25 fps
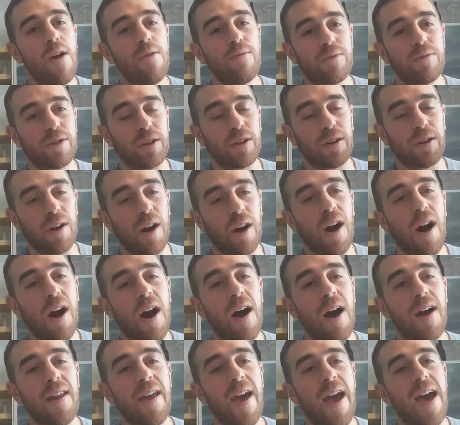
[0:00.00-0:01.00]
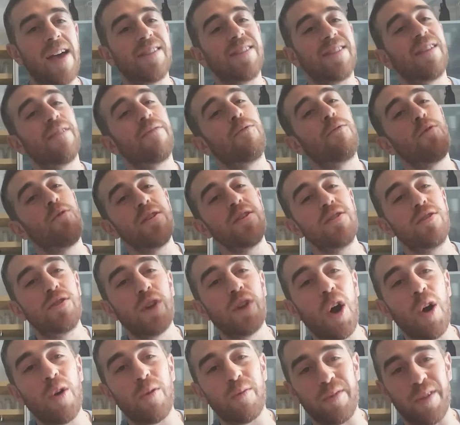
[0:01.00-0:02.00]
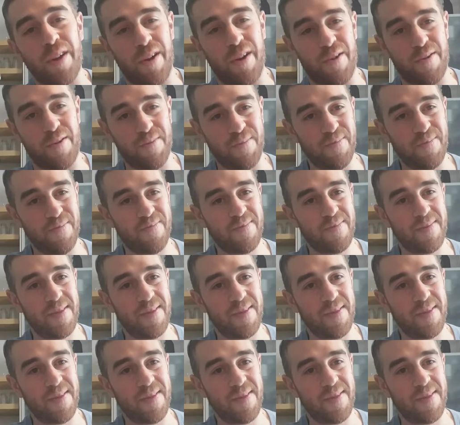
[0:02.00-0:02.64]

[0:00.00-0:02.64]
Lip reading: out to God as if we don't know.